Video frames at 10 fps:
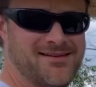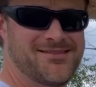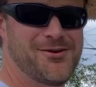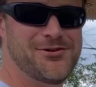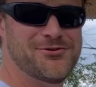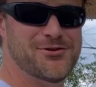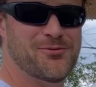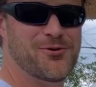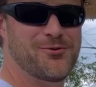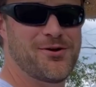Hello YouTube
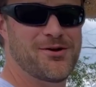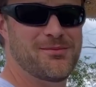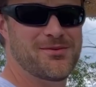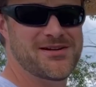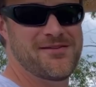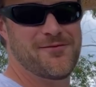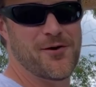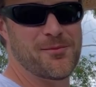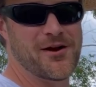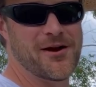world, Pretend
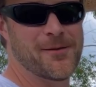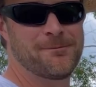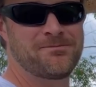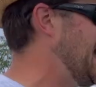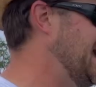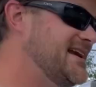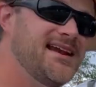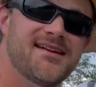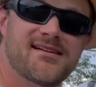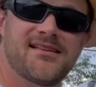Farmer here. I
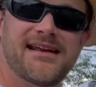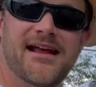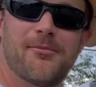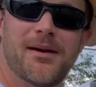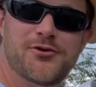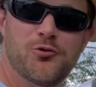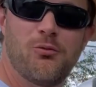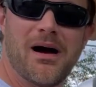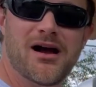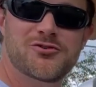need to clean out my
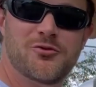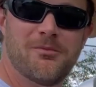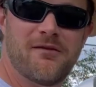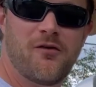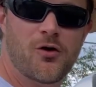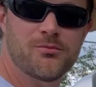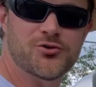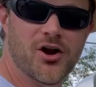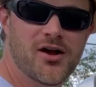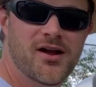toolbox on my farm
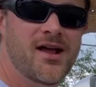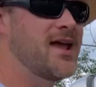truck,